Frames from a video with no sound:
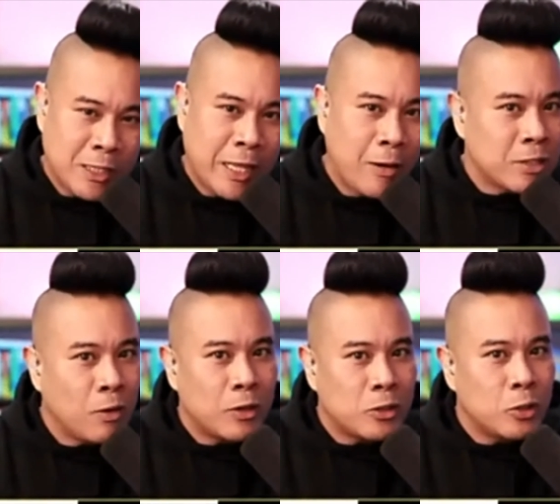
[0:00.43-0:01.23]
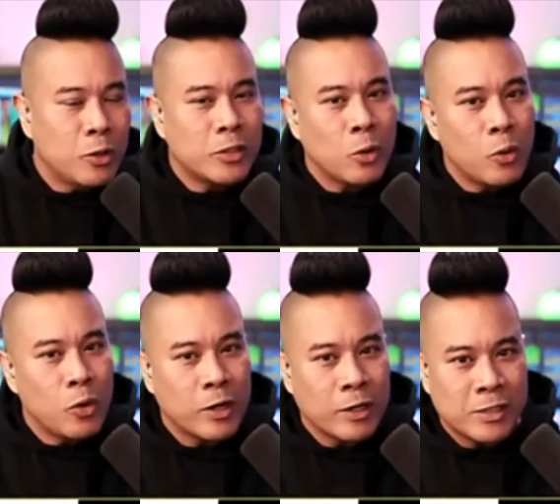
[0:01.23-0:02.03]
That was in over 200
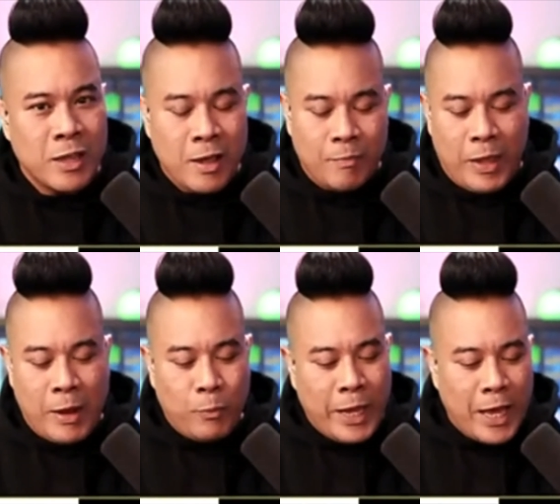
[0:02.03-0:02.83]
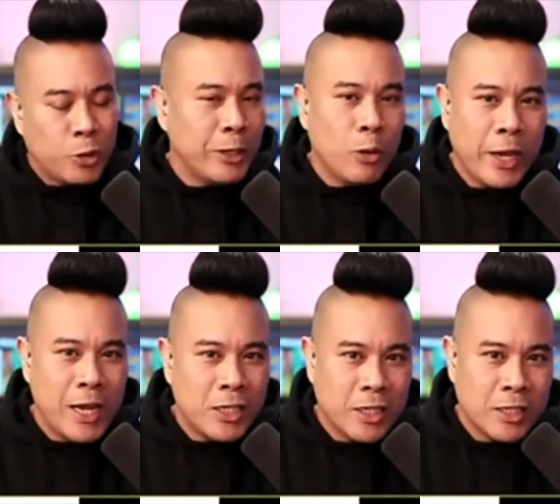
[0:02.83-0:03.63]
stores, and we had 3
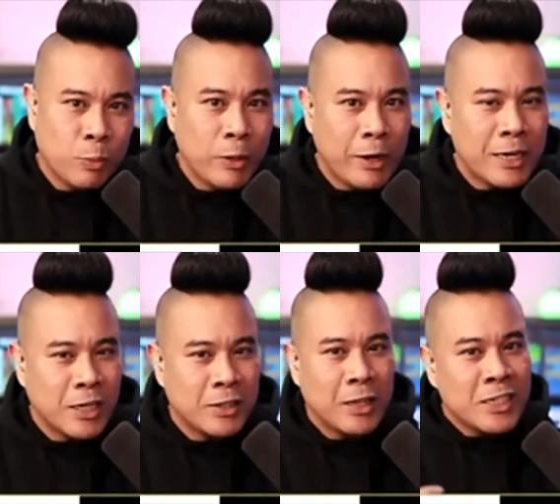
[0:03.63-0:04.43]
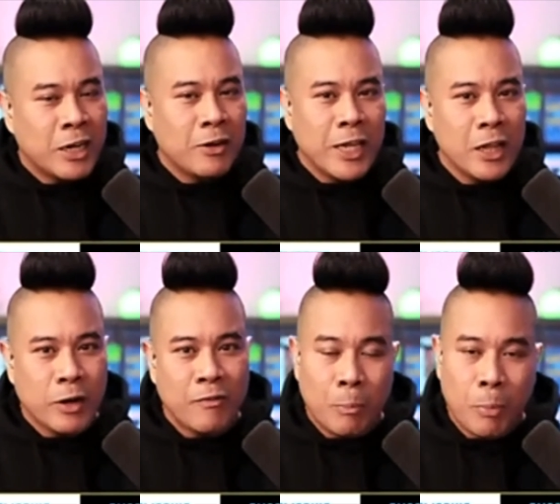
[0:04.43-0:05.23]
locations. We were actually on the legendary
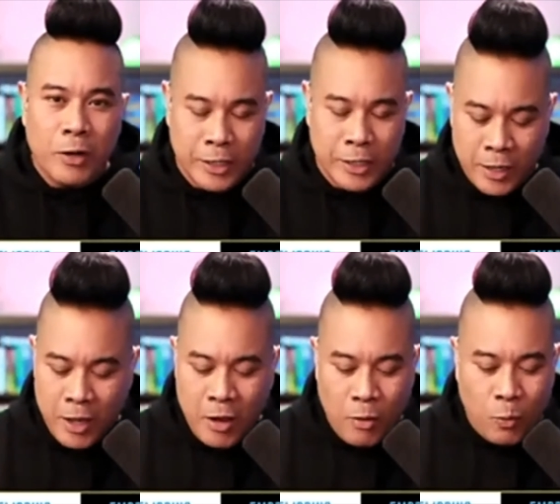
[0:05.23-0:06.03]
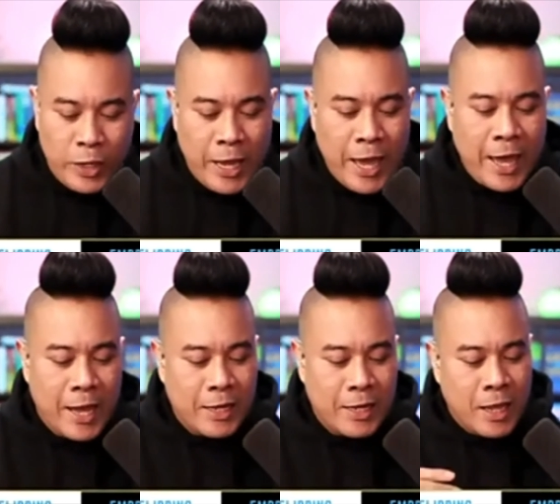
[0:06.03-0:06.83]
Telegraph in Berkeley. I
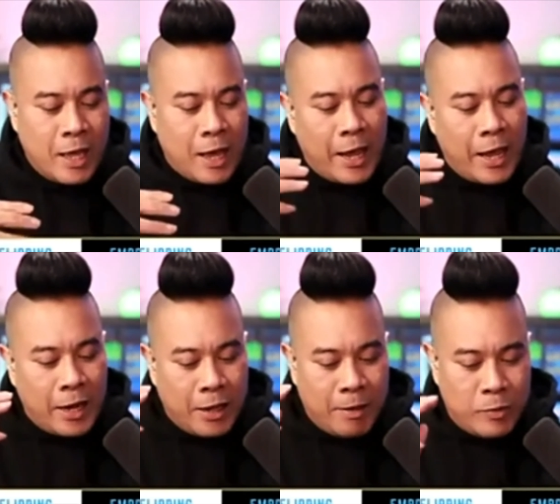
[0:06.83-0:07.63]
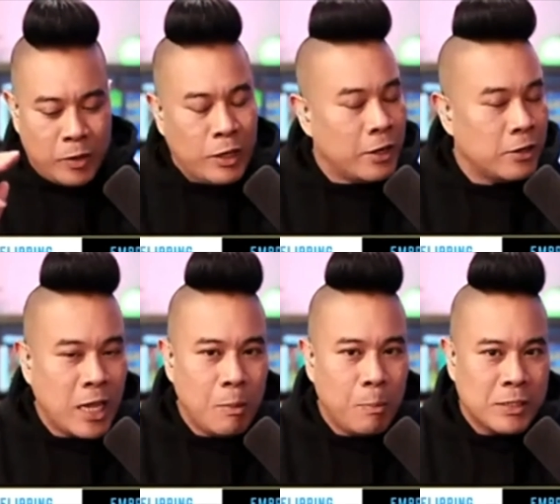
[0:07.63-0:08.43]
had
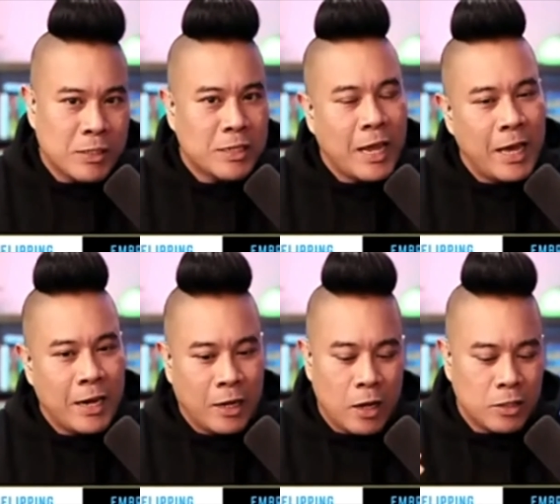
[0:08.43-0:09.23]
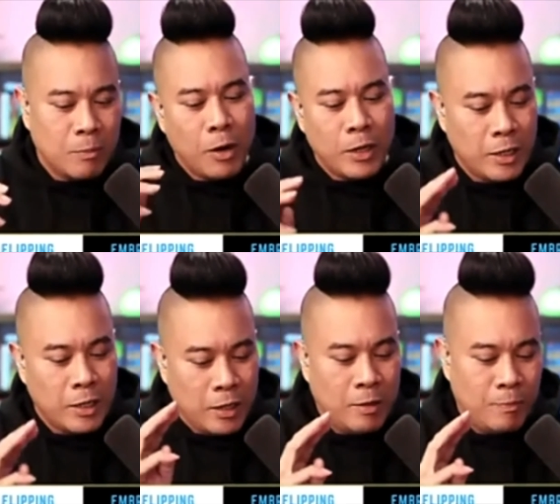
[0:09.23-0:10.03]
entertainment business. I had a content marketing,